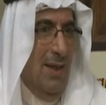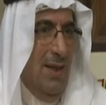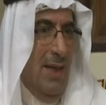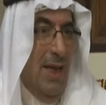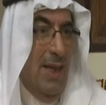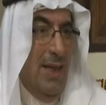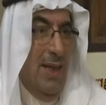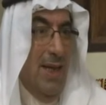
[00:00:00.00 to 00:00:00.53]

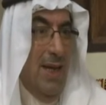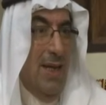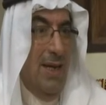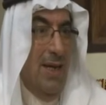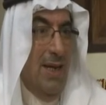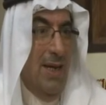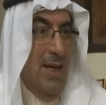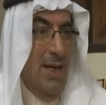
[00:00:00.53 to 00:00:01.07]
And
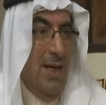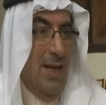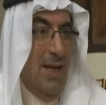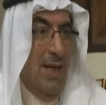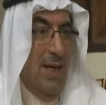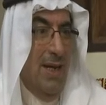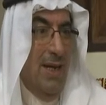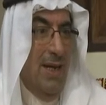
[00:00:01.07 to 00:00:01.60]
then
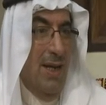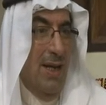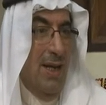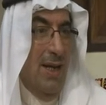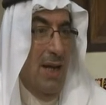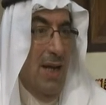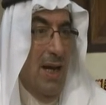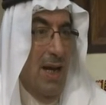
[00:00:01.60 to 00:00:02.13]

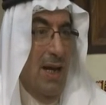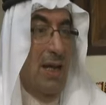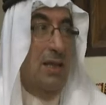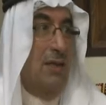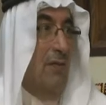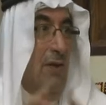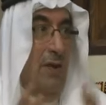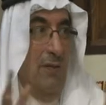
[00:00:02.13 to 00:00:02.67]
he's a
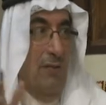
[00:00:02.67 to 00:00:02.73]
very